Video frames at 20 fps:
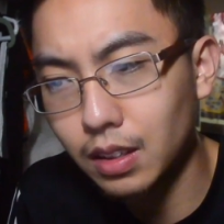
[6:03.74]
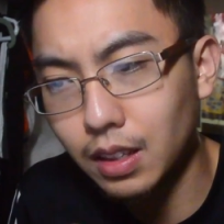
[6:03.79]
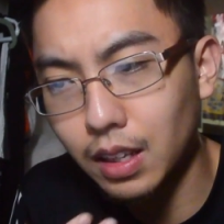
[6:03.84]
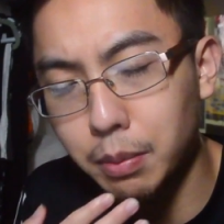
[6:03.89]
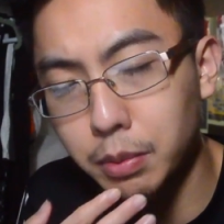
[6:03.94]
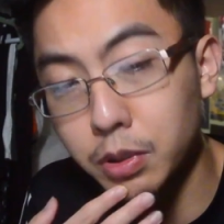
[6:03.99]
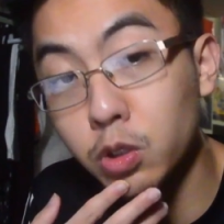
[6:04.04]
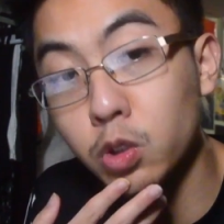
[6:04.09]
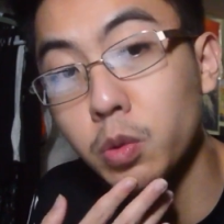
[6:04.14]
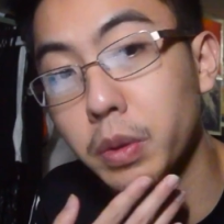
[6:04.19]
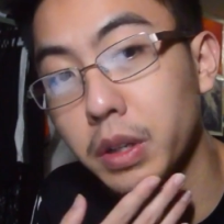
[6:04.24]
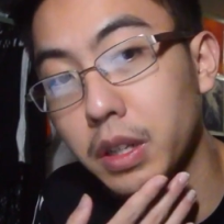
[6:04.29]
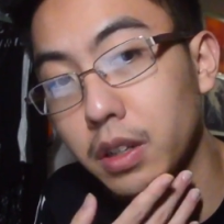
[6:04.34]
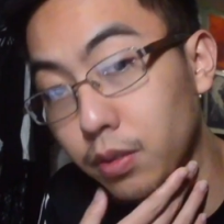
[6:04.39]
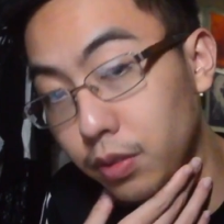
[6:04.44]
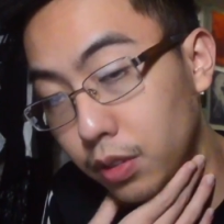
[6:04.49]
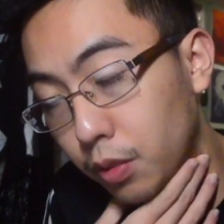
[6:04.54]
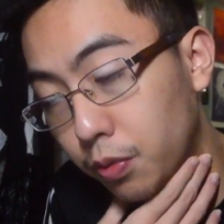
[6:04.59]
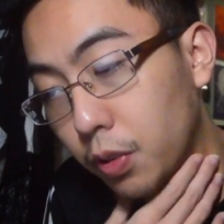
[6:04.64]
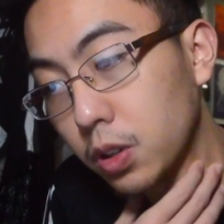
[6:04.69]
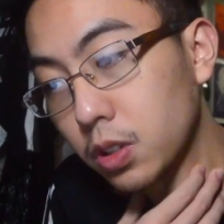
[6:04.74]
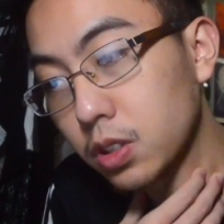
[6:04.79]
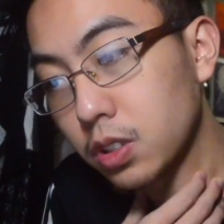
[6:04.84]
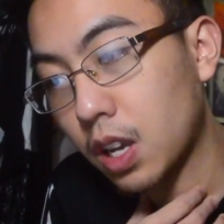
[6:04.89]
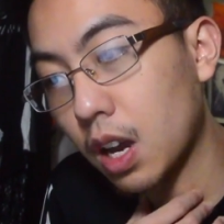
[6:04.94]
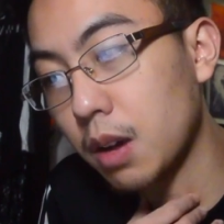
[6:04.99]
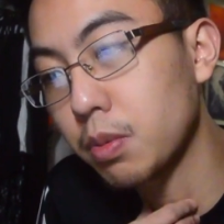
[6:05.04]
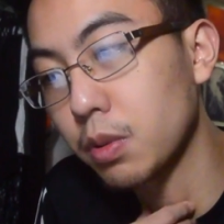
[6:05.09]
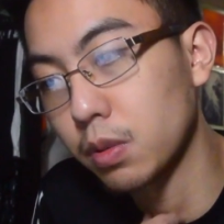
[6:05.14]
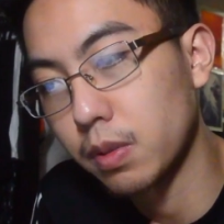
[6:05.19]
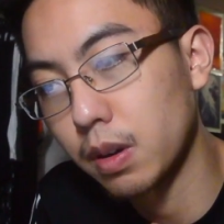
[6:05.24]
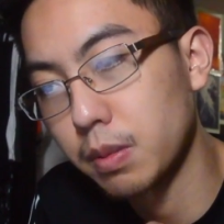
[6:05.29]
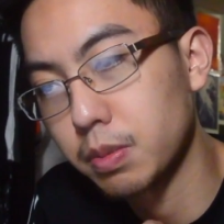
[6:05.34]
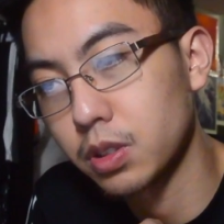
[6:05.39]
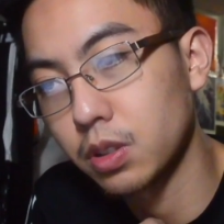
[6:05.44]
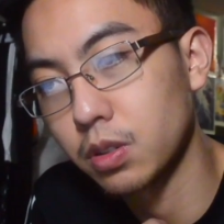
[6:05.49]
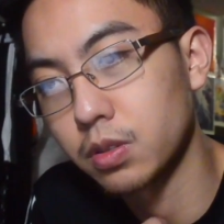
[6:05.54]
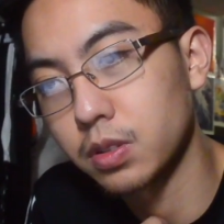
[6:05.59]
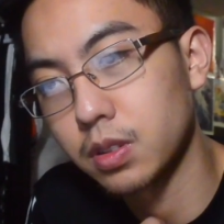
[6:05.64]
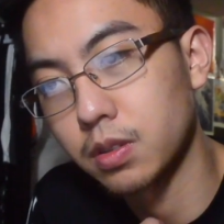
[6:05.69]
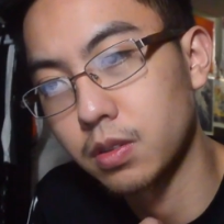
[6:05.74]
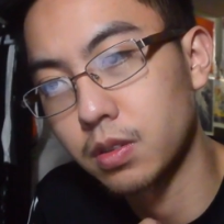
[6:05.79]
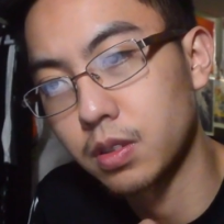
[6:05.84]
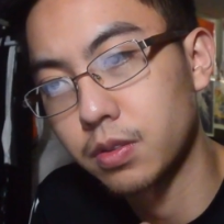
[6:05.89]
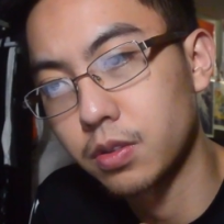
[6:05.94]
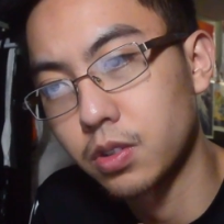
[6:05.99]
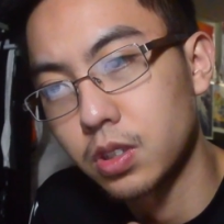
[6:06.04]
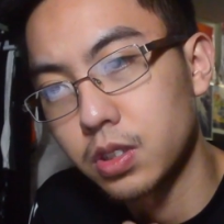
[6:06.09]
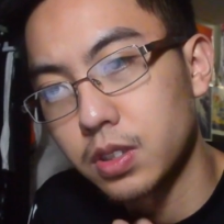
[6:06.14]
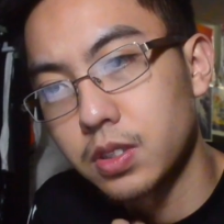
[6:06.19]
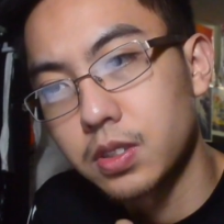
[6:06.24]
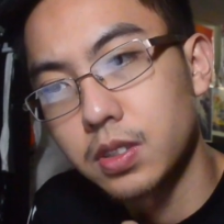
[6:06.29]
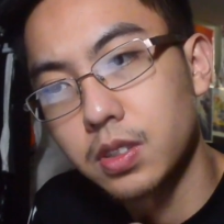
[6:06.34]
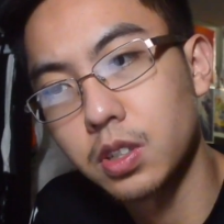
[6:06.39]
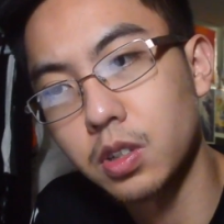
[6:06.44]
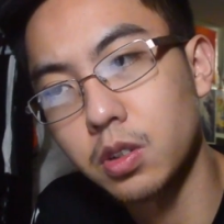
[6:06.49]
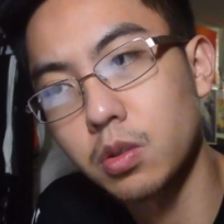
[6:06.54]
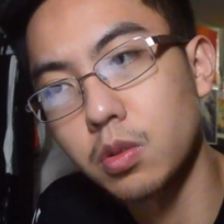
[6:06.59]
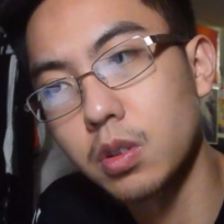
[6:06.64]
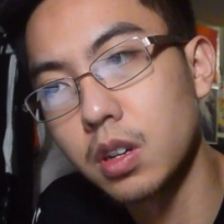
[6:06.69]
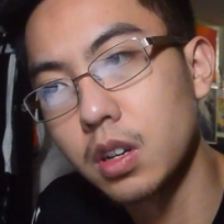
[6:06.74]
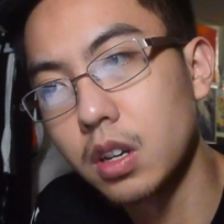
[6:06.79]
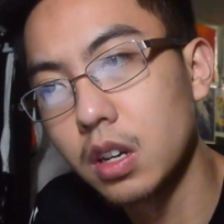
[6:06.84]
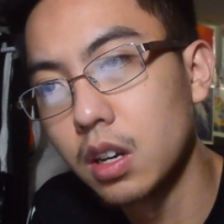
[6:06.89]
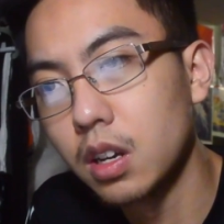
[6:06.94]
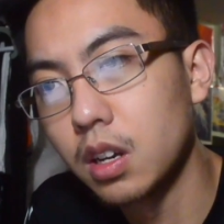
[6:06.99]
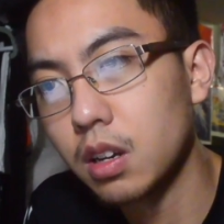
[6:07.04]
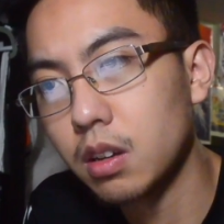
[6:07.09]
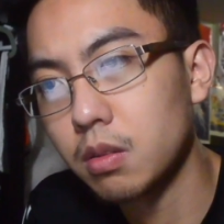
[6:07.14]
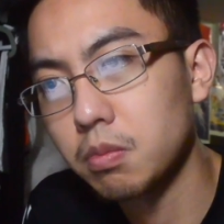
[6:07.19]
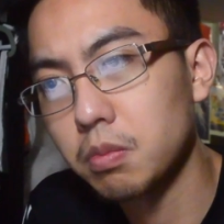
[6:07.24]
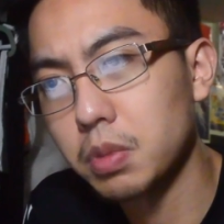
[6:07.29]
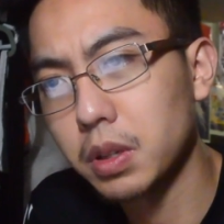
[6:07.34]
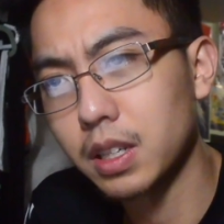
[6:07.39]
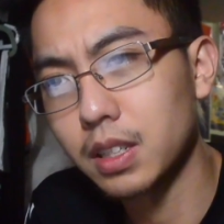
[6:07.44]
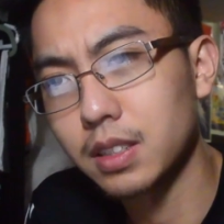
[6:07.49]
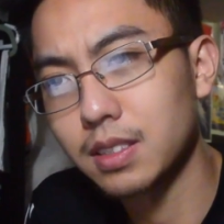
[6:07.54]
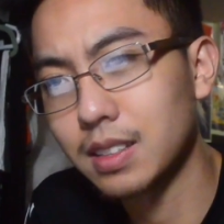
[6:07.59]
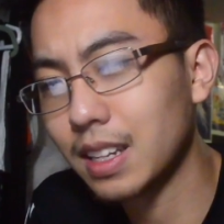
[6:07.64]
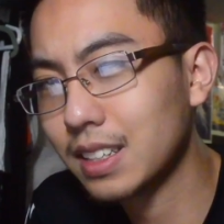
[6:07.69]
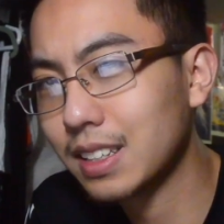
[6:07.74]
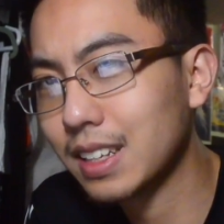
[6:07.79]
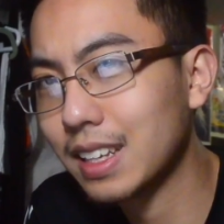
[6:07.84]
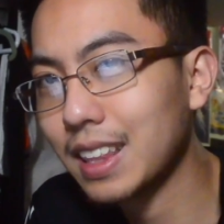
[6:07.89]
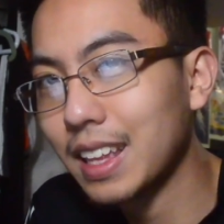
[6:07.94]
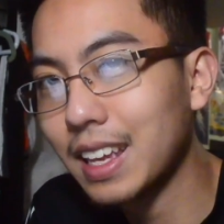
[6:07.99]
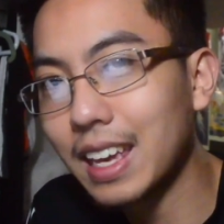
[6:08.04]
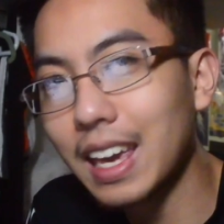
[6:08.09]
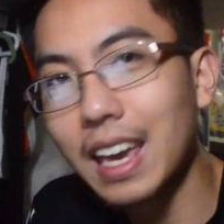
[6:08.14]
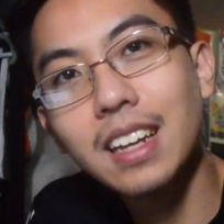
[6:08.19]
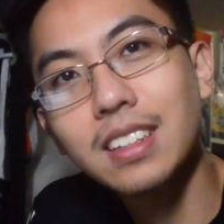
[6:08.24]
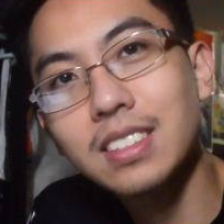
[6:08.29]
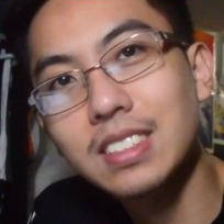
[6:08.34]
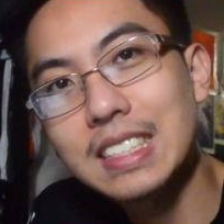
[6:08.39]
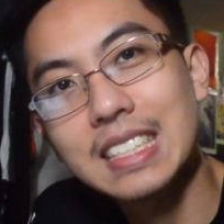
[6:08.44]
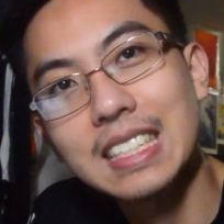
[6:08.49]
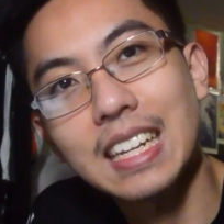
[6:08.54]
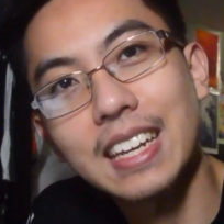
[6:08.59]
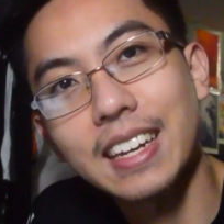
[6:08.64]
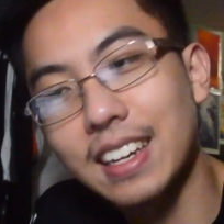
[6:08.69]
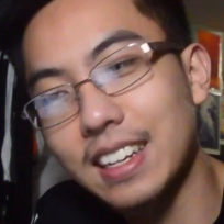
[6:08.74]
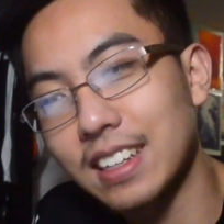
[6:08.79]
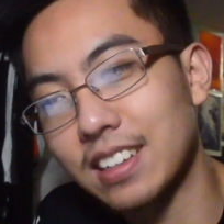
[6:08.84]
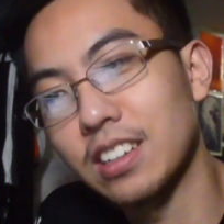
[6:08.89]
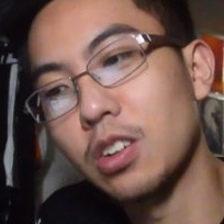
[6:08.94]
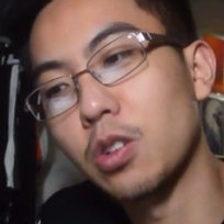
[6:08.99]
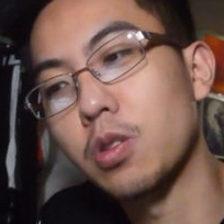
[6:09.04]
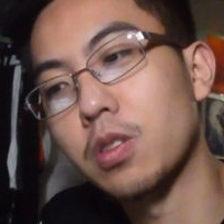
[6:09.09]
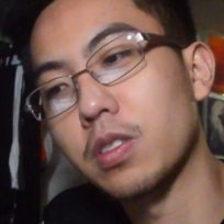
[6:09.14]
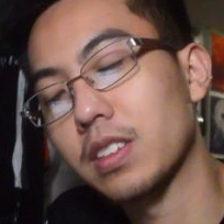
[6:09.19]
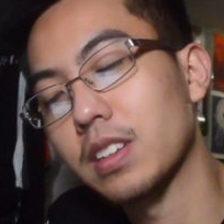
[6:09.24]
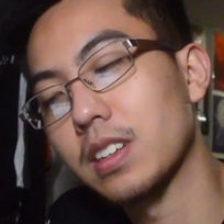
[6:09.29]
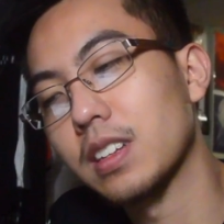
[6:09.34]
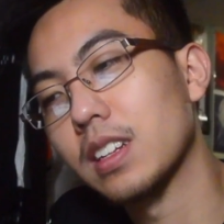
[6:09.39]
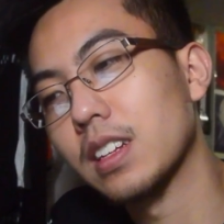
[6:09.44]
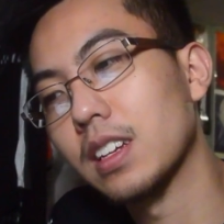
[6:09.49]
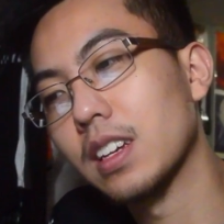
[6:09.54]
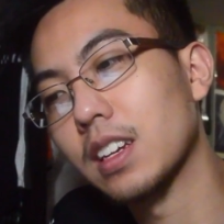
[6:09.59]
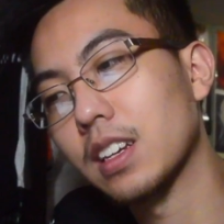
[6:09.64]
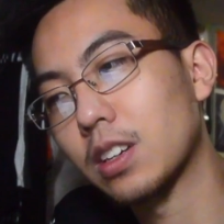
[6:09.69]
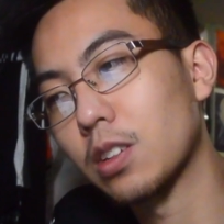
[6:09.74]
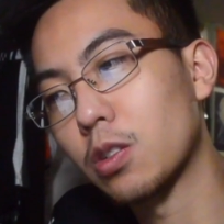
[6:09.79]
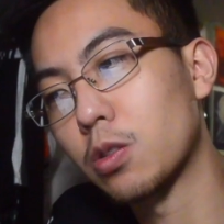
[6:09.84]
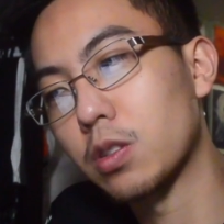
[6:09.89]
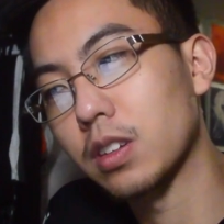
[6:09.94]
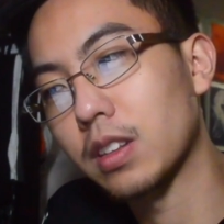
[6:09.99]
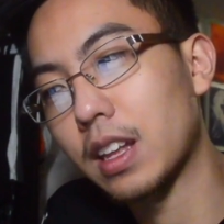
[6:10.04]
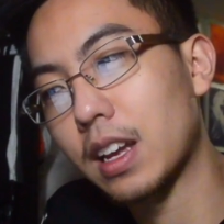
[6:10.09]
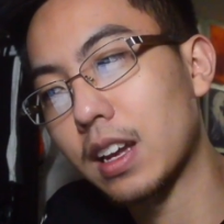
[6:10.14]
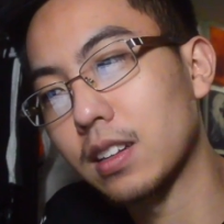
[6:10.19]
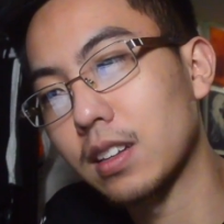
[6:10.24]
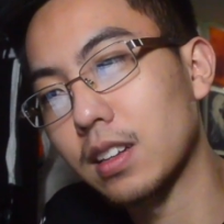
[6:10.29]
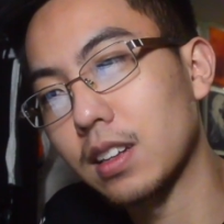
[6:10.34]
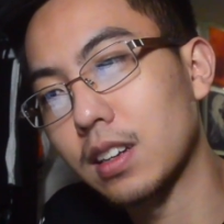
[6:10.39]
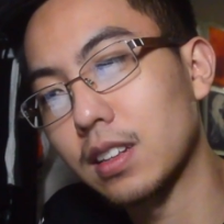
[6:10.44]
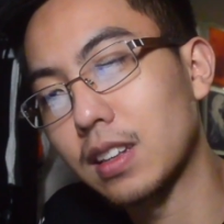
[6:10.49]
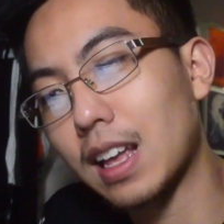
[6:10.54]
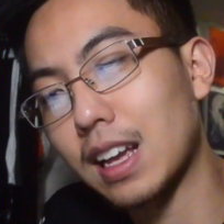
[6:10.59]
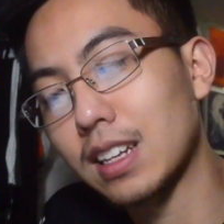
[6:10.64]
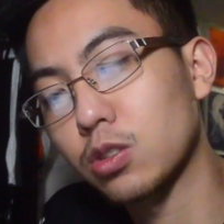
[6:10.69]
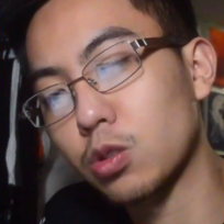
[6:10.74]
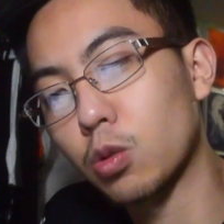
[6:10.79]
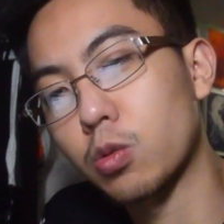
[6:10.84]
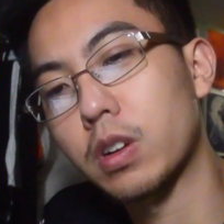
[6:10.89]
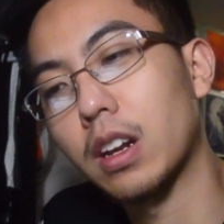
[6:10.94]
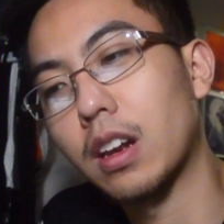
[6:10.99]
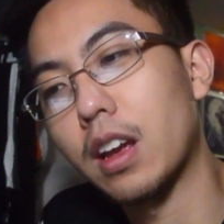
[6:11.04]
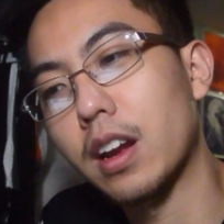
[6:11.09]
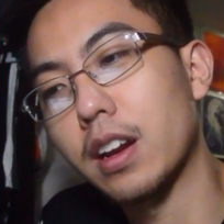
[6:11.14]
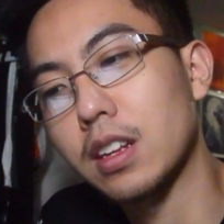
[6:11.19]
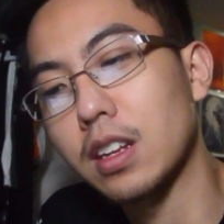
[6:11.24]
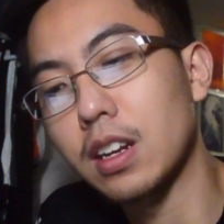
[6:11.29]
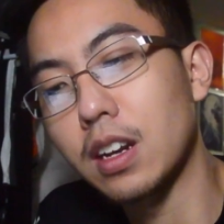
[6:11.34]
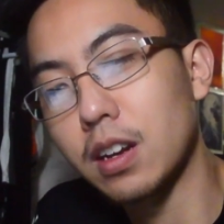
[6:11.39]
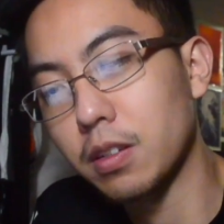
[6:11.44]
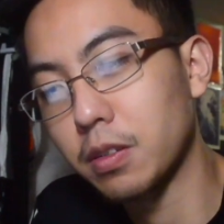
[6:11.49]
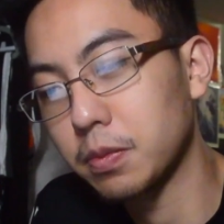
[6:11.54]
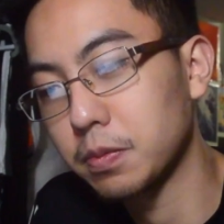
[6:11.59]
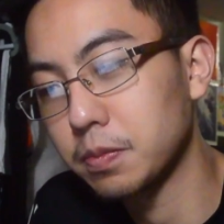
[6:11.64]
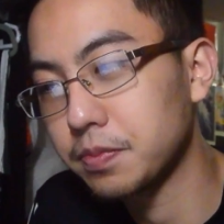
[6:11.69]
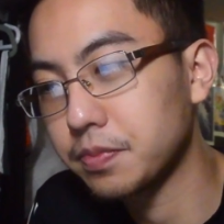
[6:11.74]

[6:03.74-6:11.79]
I'm assuming, the first couple of episodes or for season two, because they can't just like ignore that storyline, you know.